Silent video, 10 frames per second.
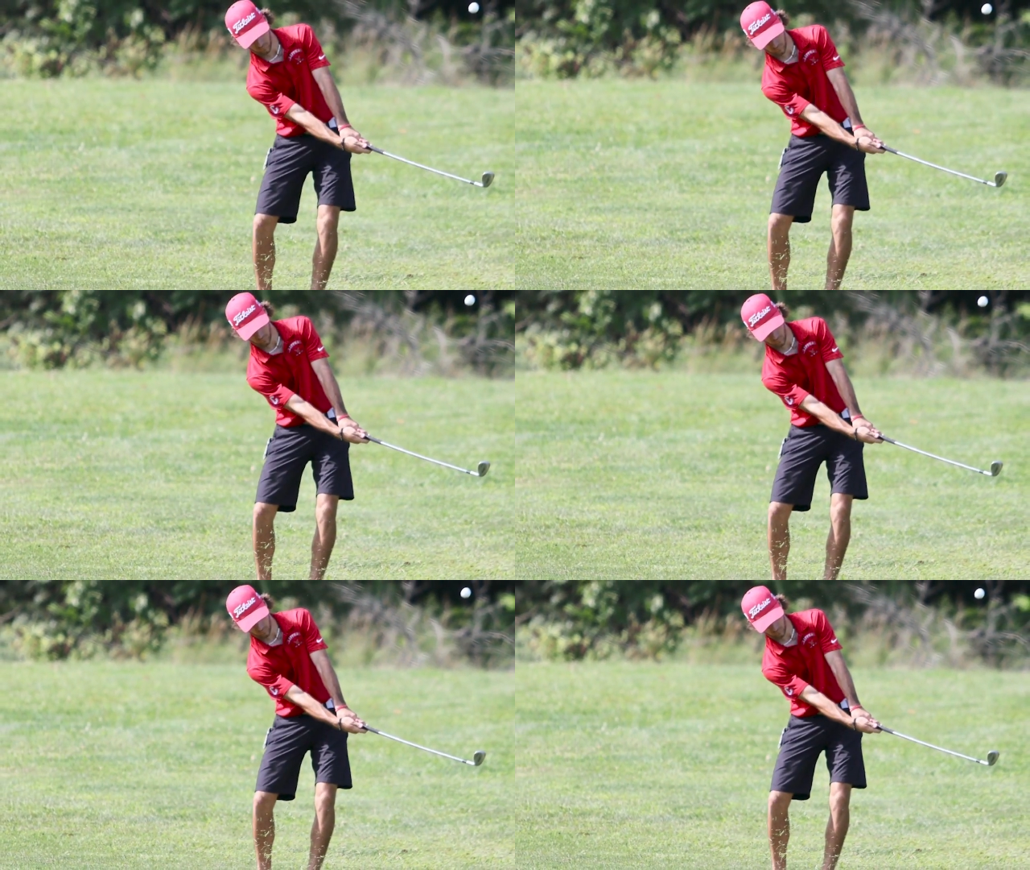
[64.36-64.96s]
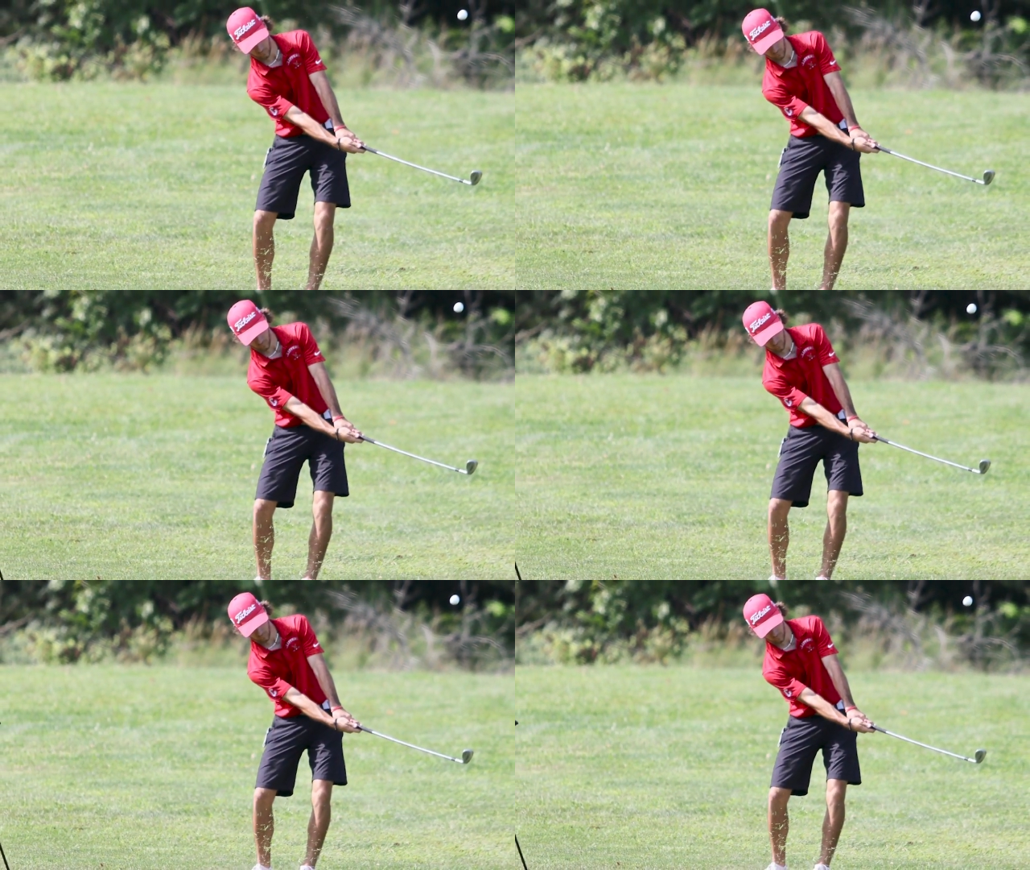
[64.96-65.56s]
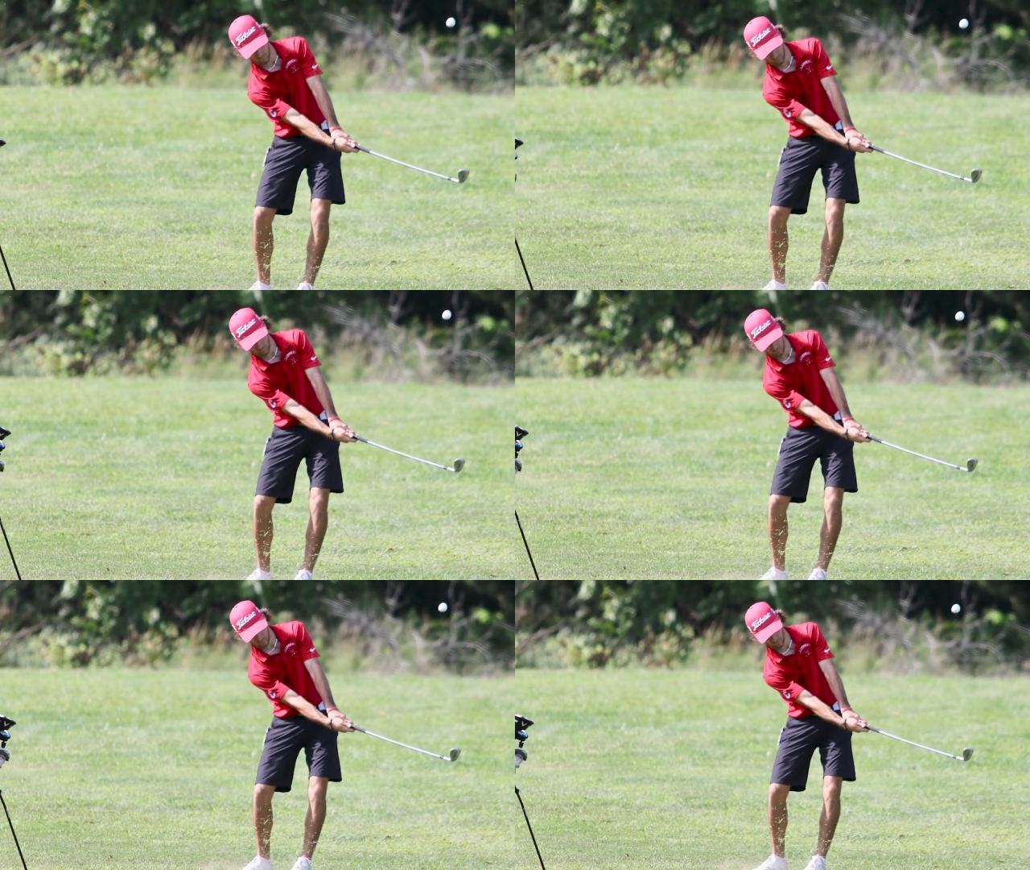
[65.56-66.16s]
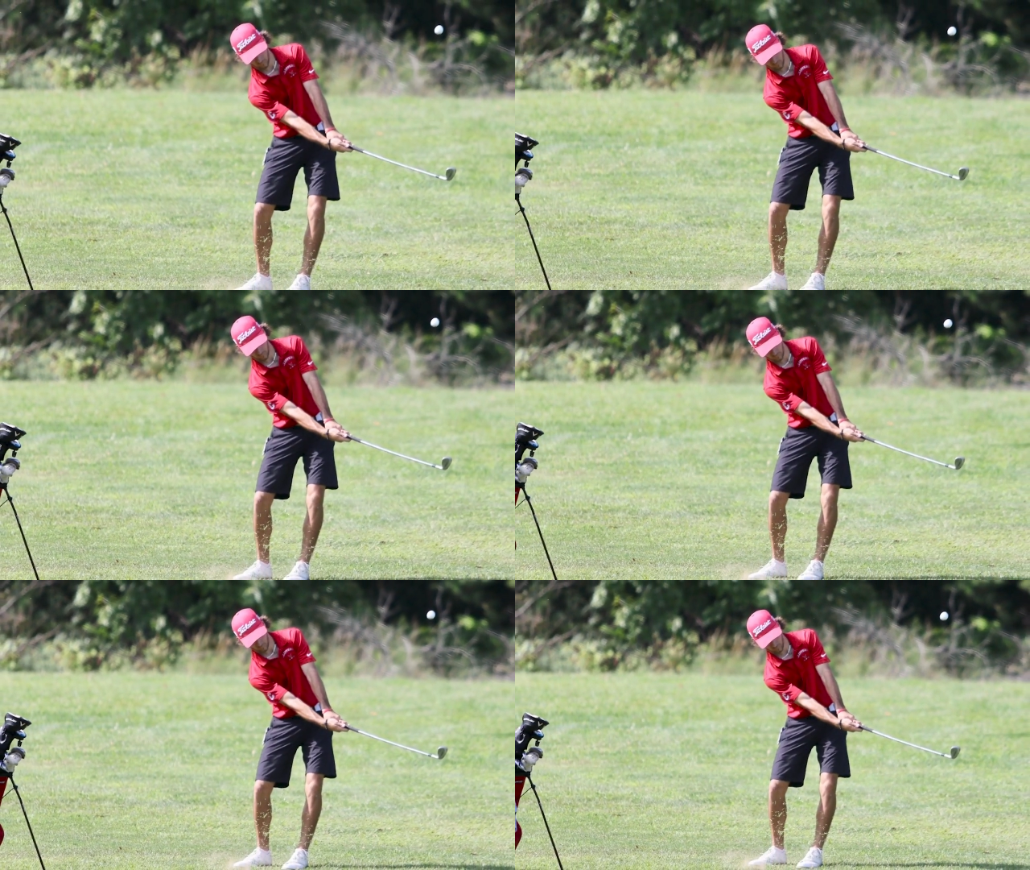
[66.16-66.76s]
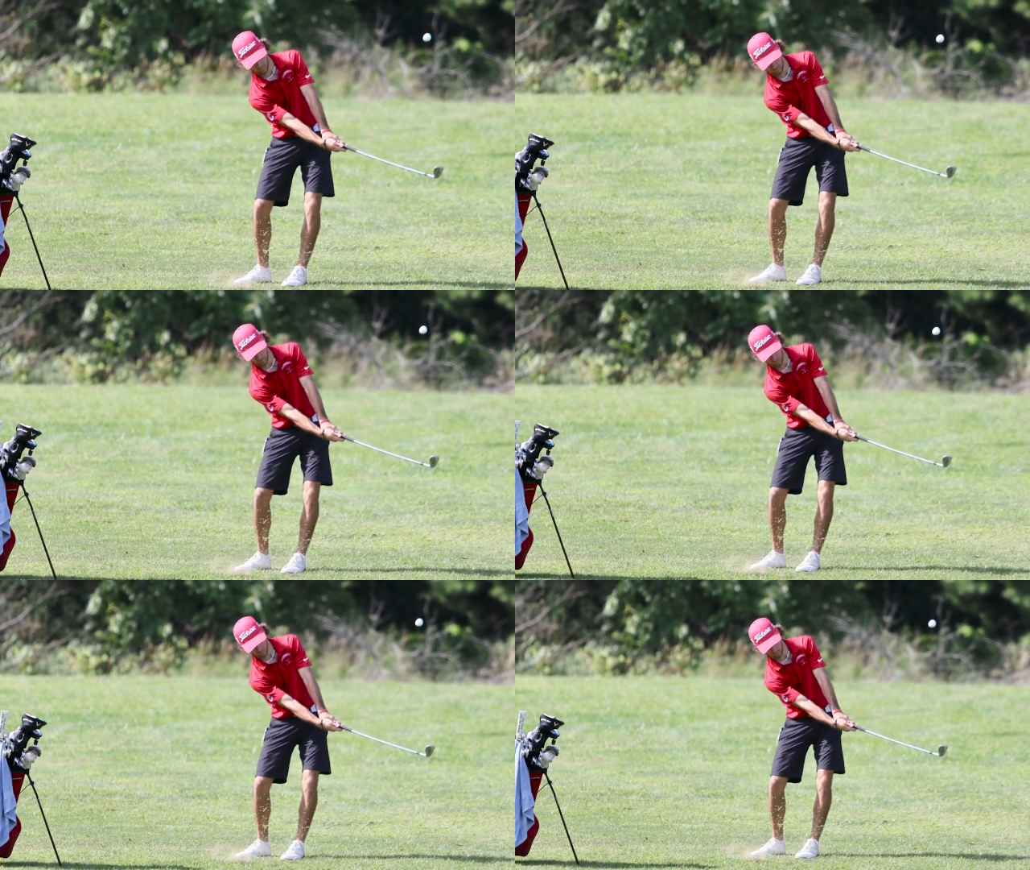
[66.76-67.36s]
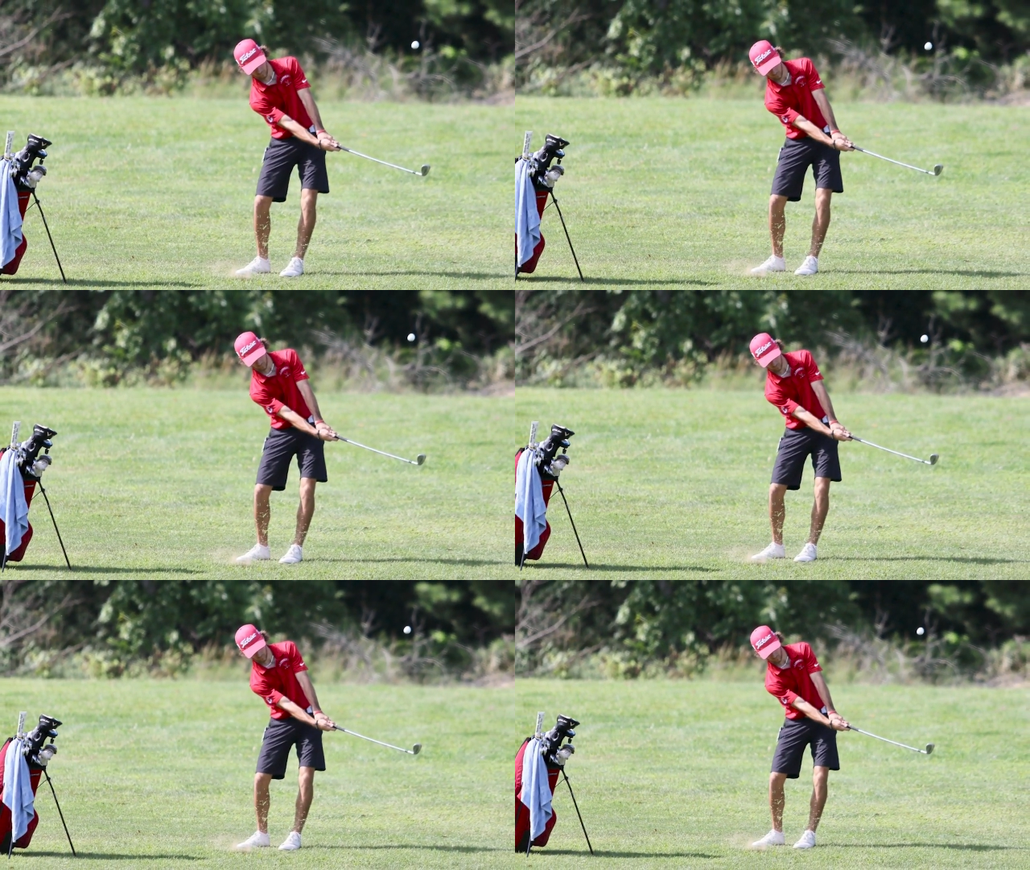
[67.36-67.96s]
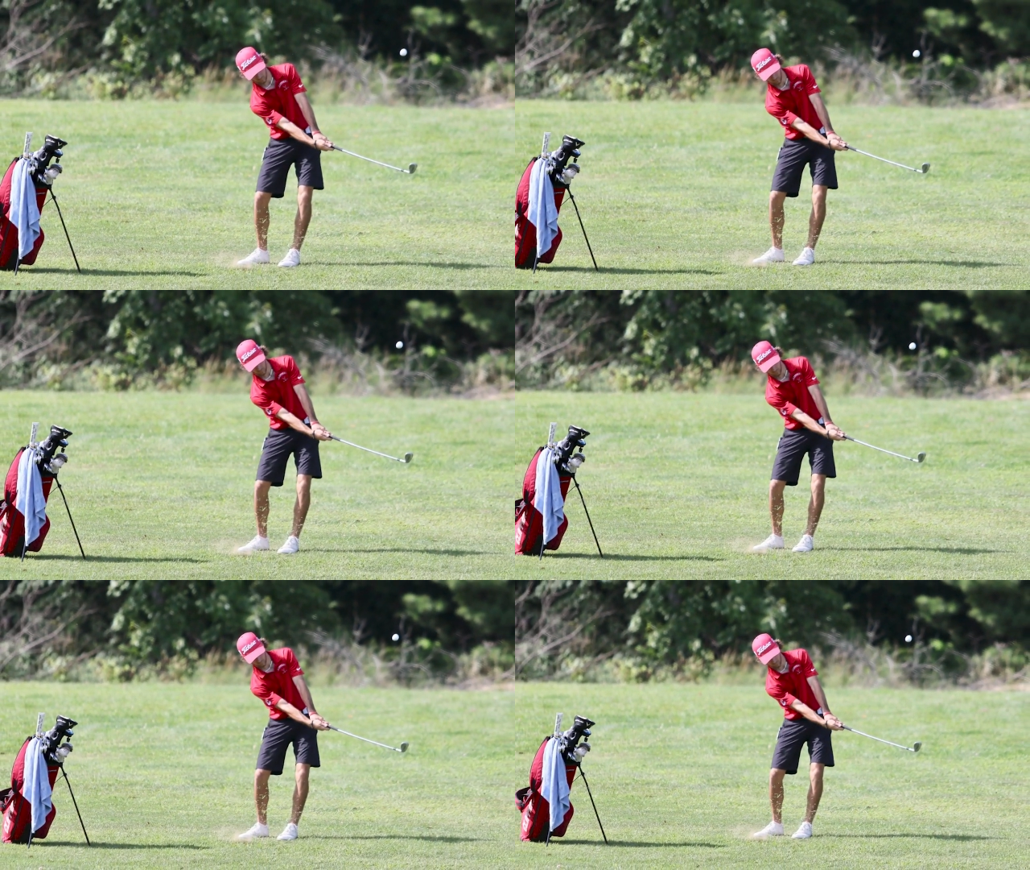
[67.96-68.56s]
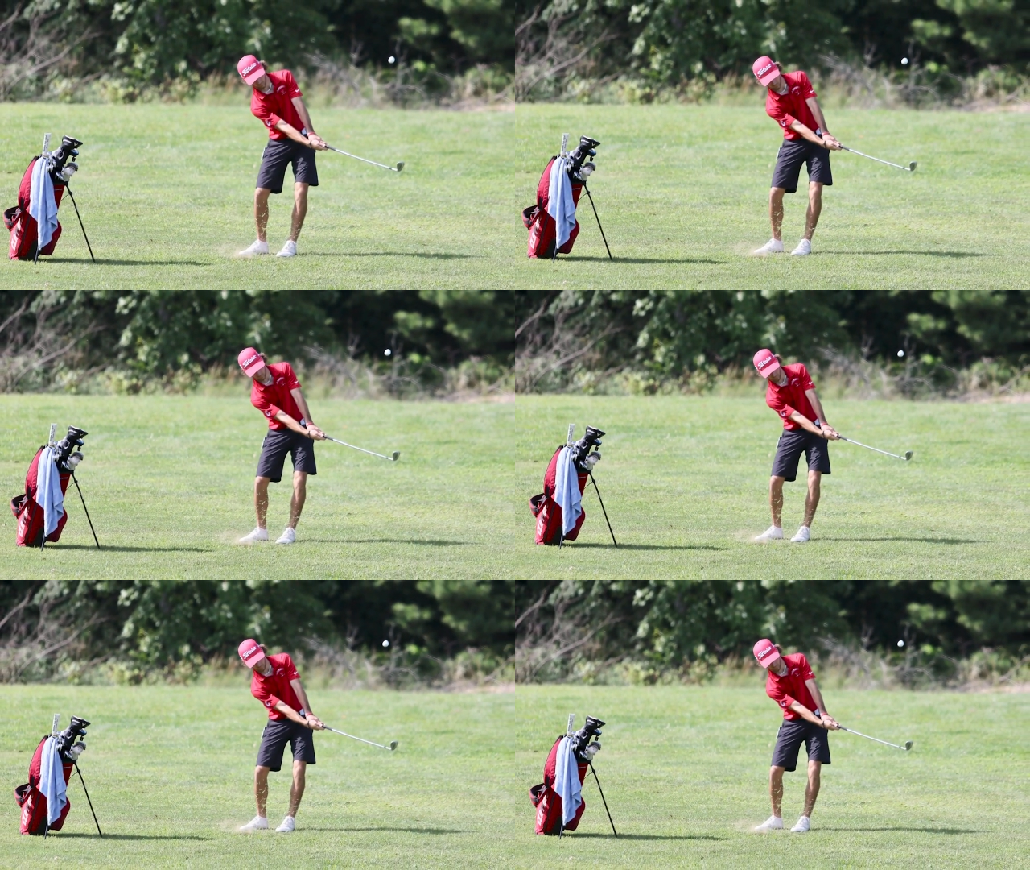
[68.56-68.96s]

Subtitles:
(no speaker visible)